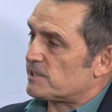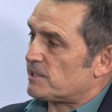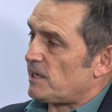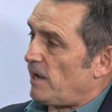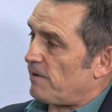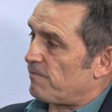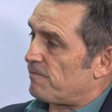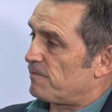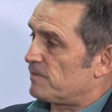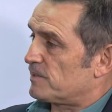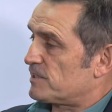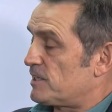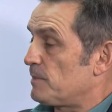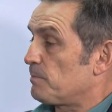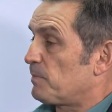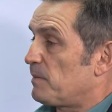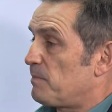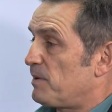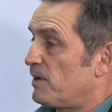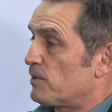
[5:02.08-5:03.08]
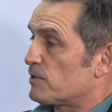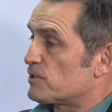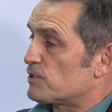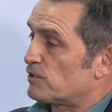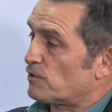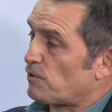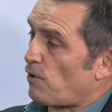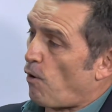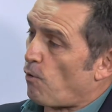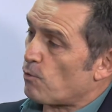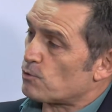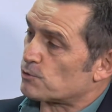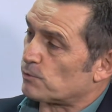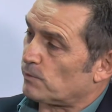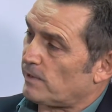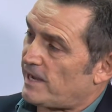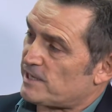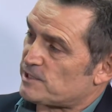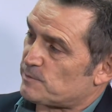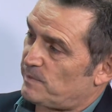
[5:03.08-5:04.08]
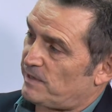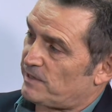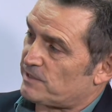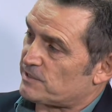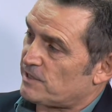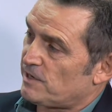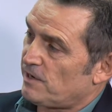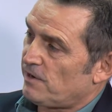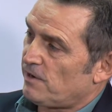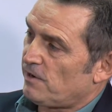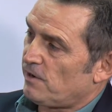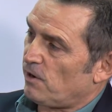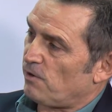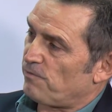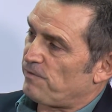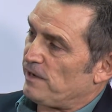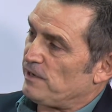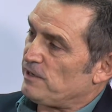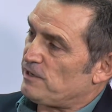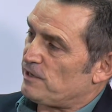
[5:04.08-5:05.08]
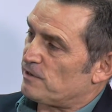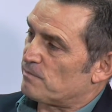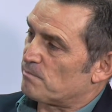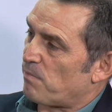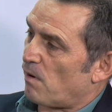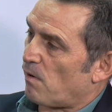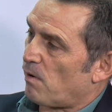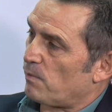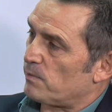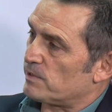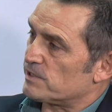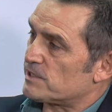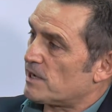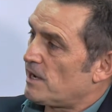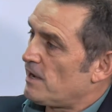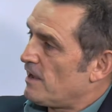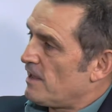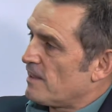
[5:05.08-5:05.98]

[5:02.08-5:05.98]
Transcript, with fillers: safe, simply because the cultural aspects of Indian borrowers,